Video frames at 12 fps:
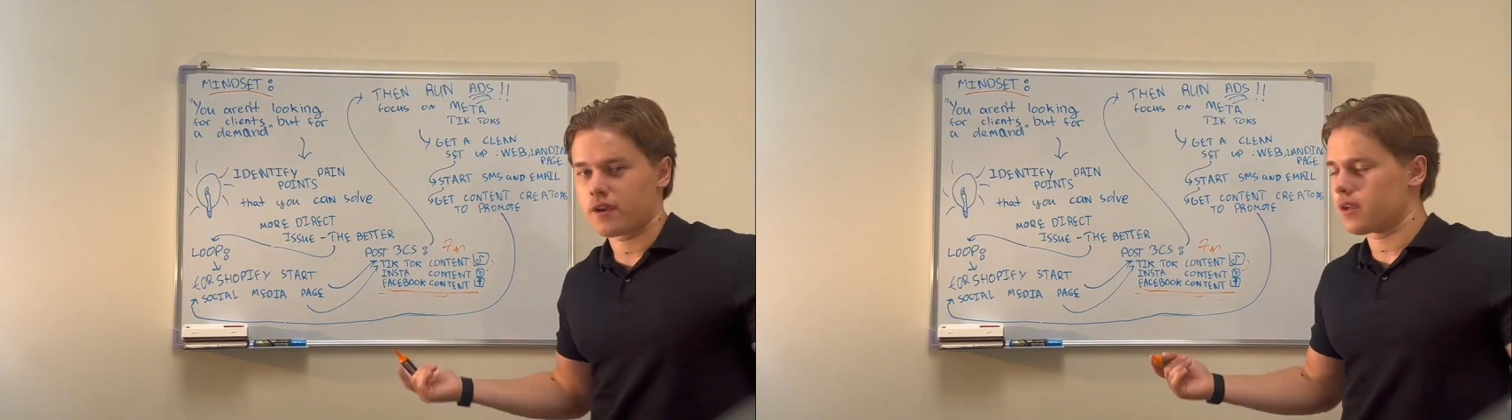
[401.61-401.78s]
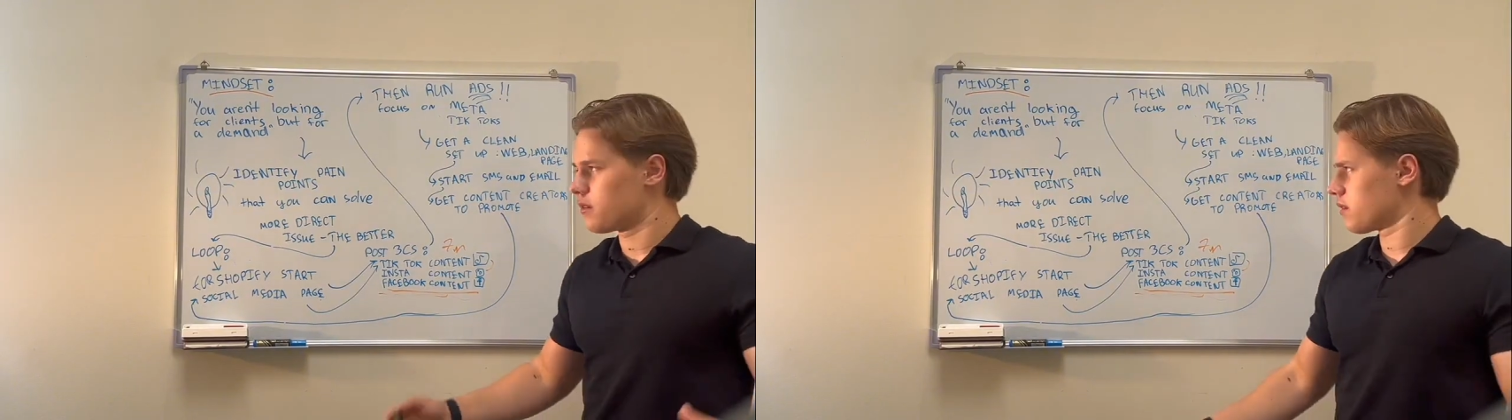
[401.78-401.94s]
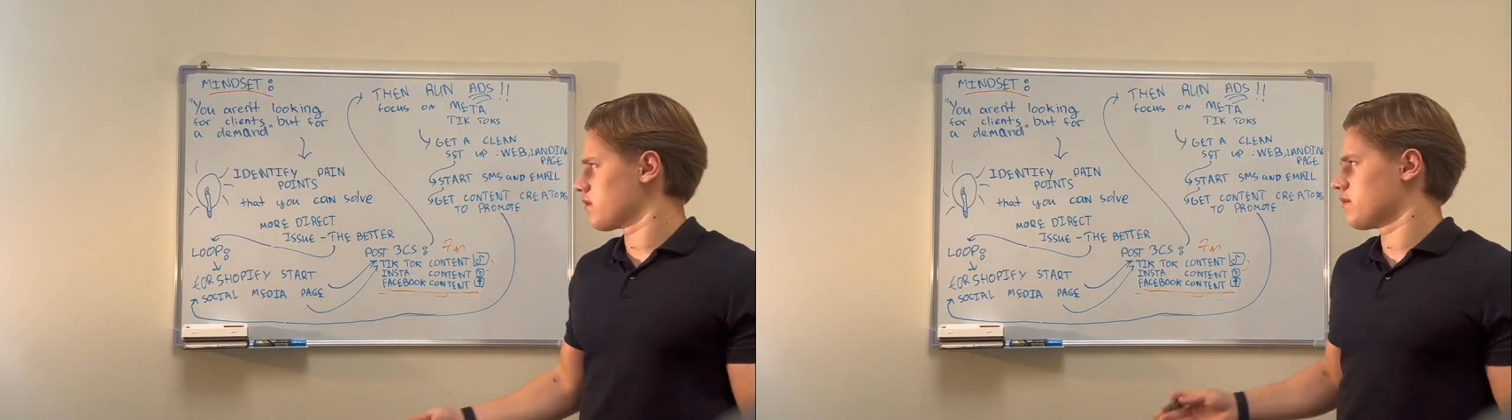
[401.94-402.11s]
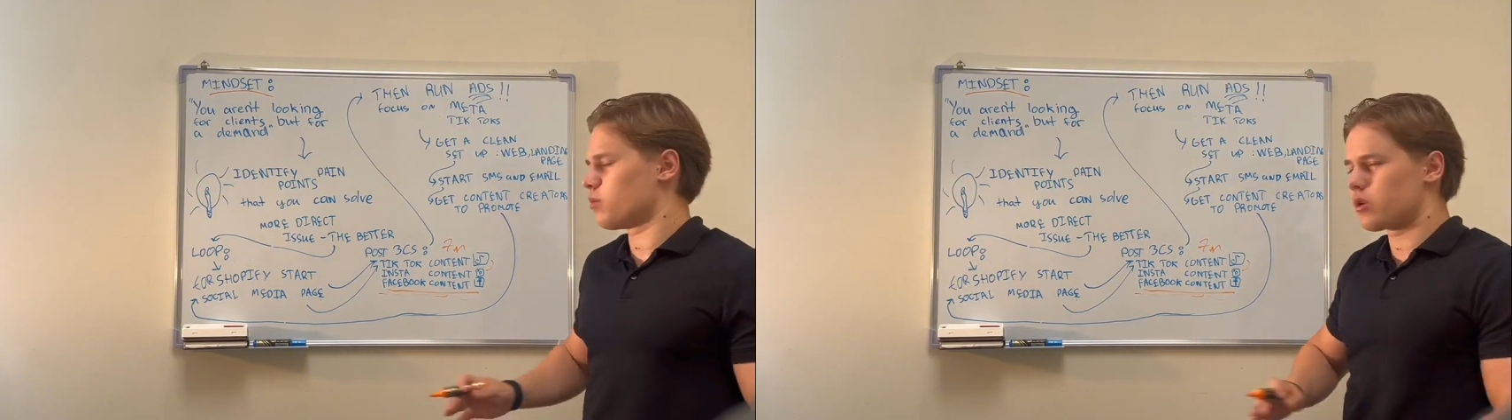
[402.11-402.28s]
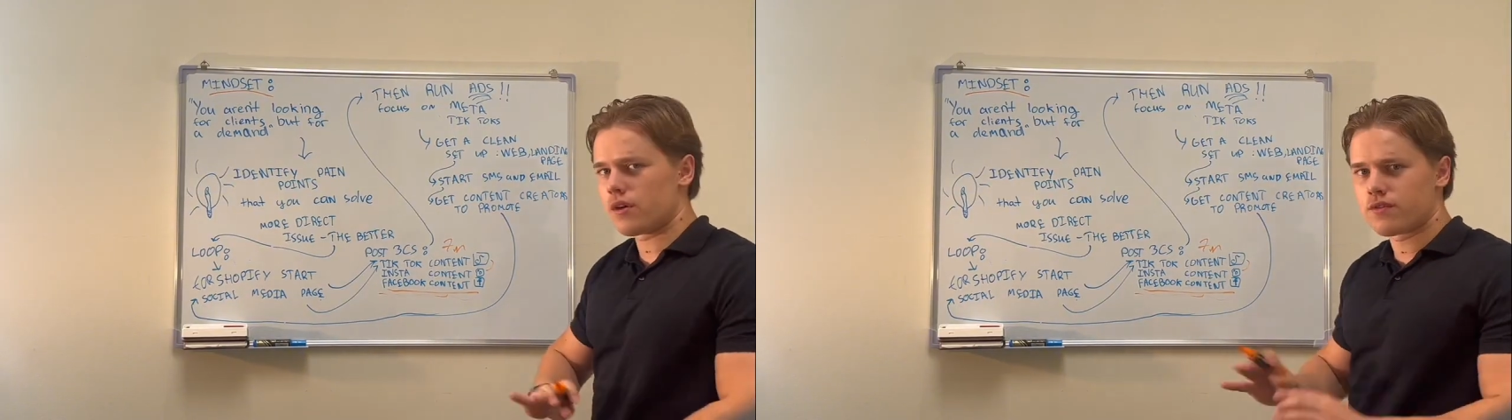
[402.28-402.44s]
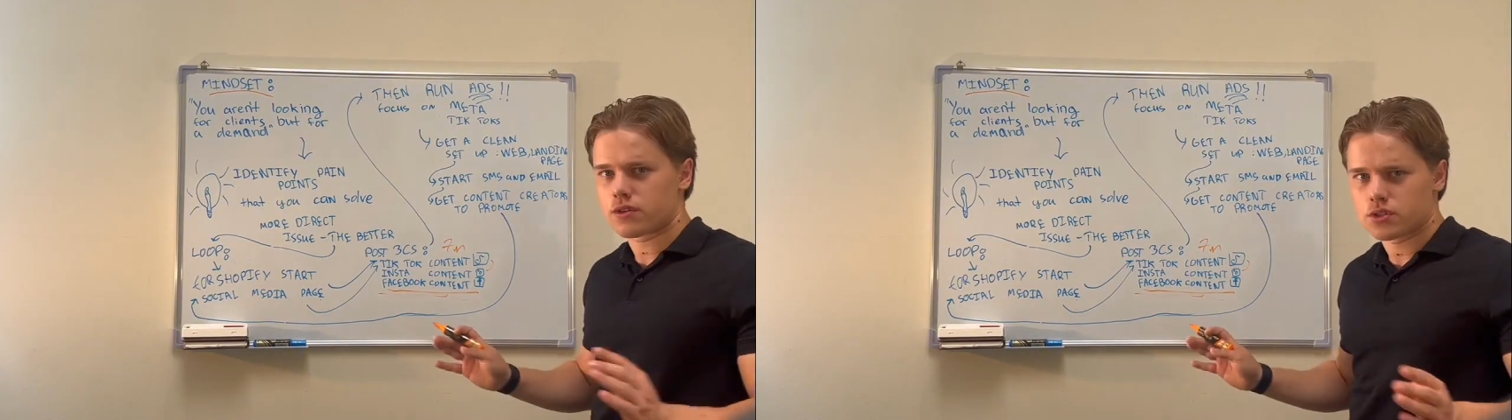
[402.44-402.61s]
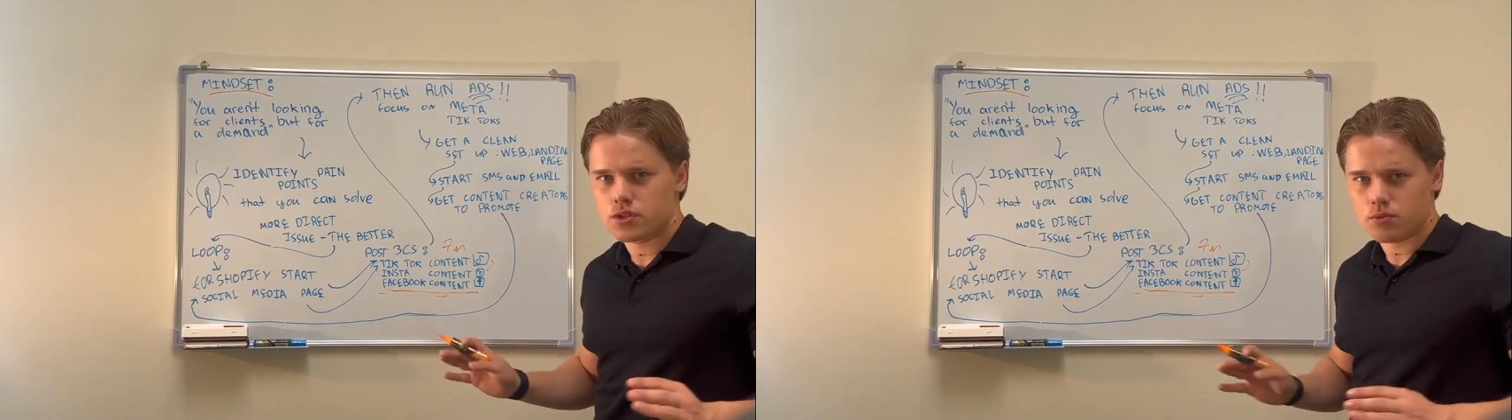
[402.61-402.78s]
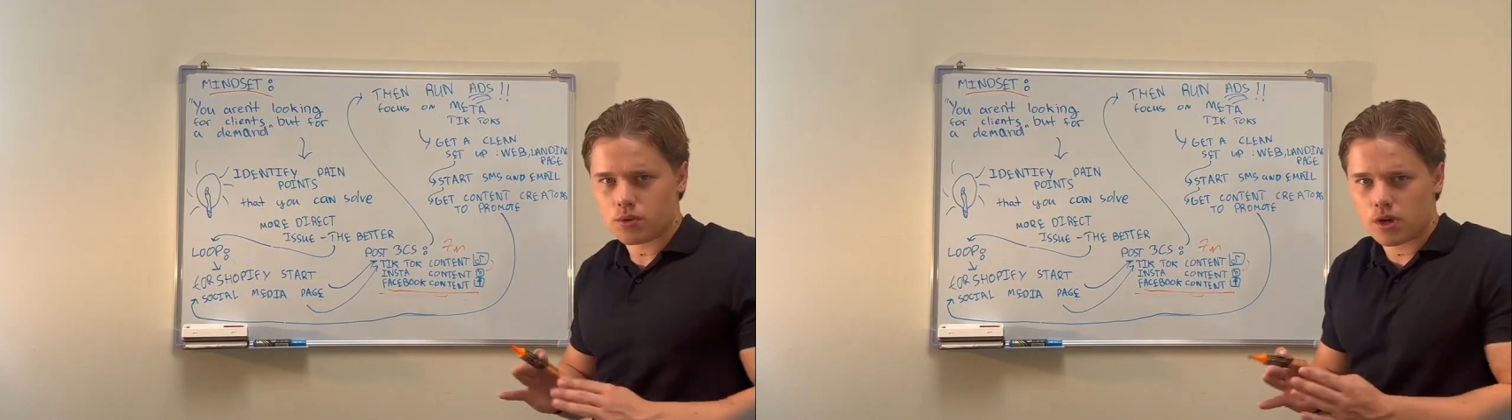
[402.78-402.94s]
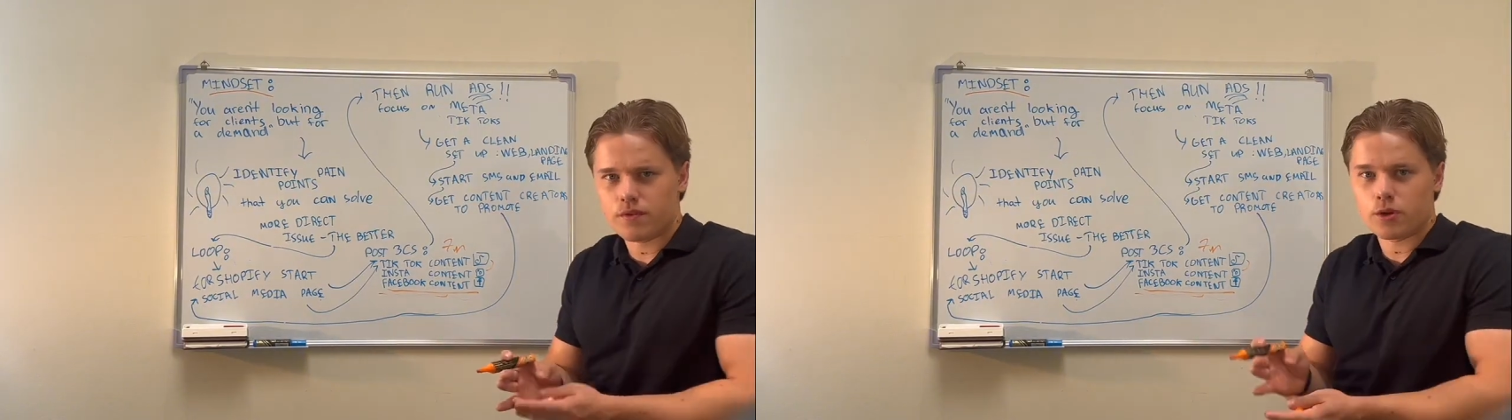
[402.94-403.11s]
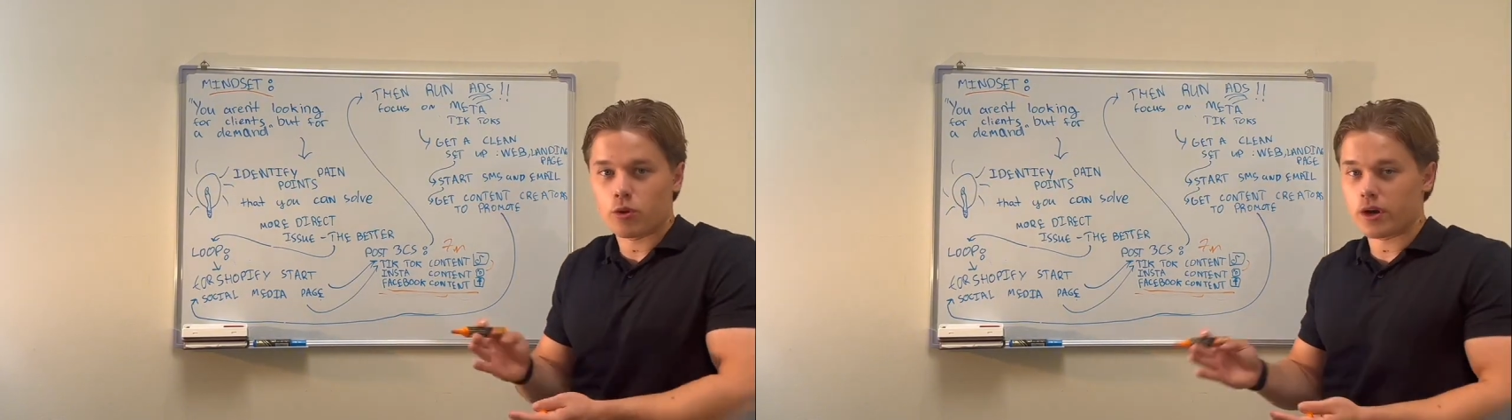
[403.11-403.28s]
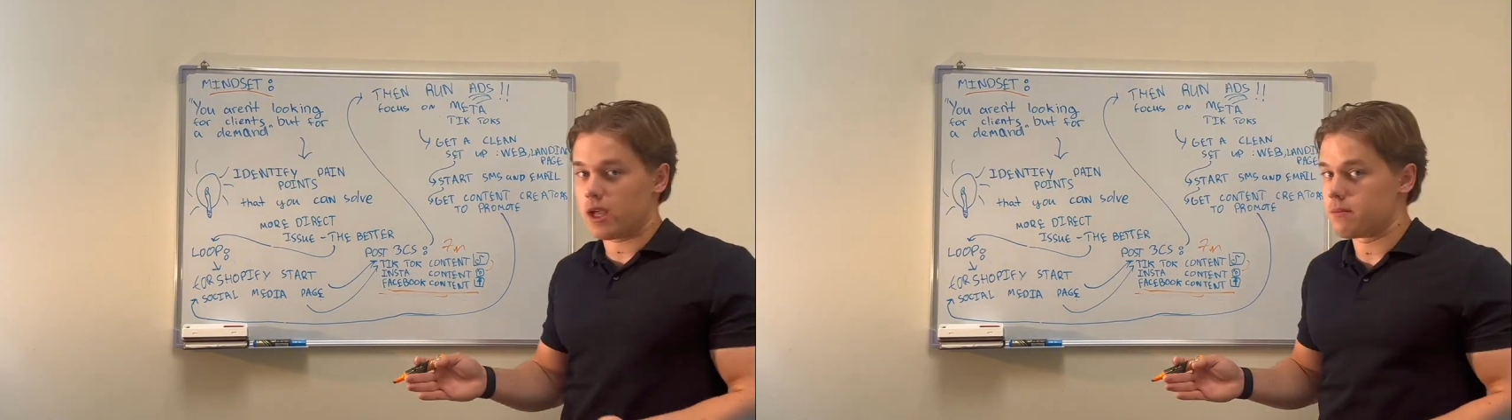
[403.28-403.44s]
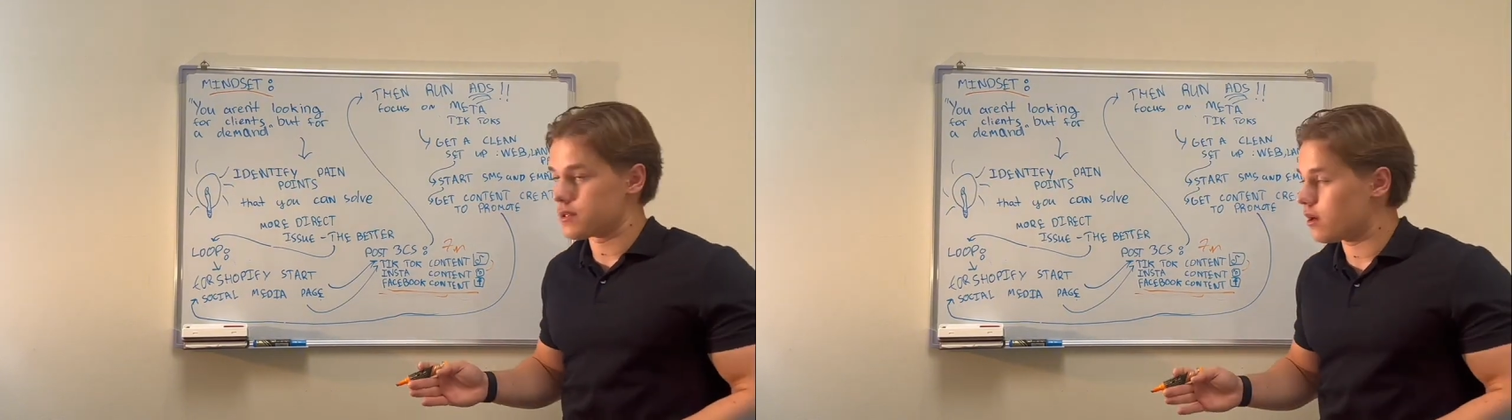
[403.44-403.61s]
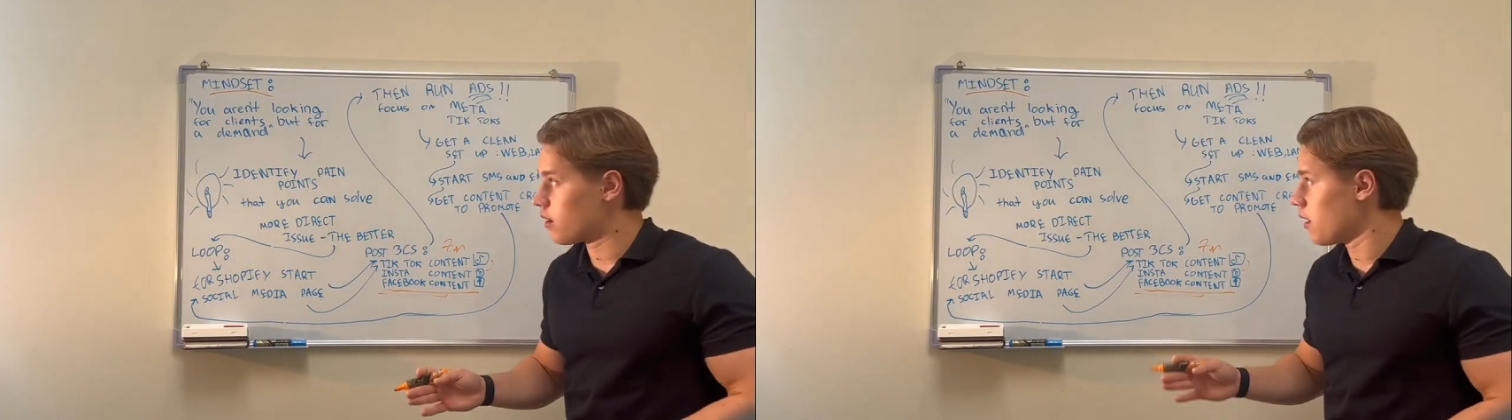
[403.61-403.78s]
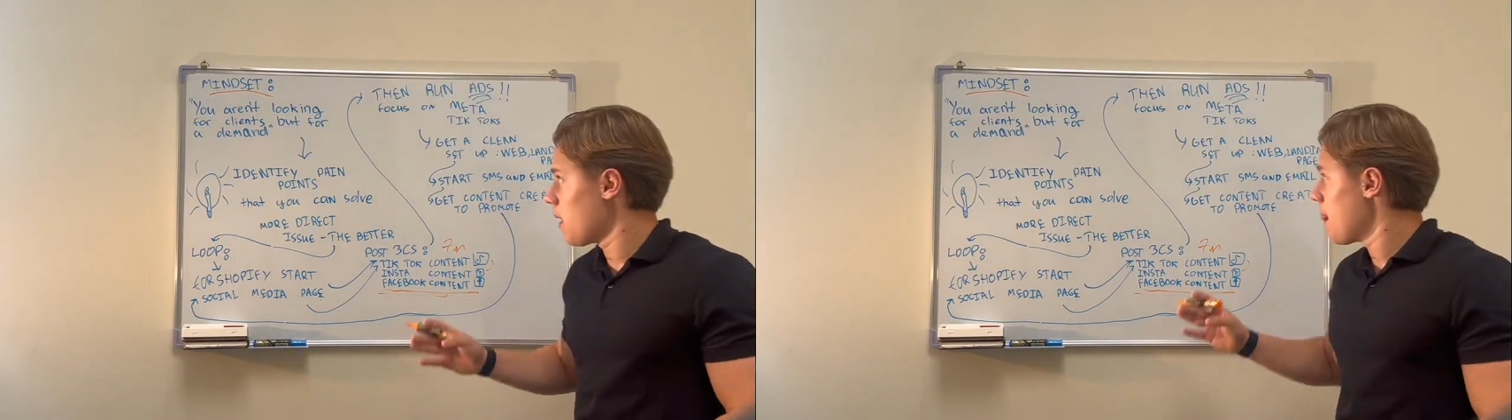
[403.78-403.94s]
and wherever your aims are.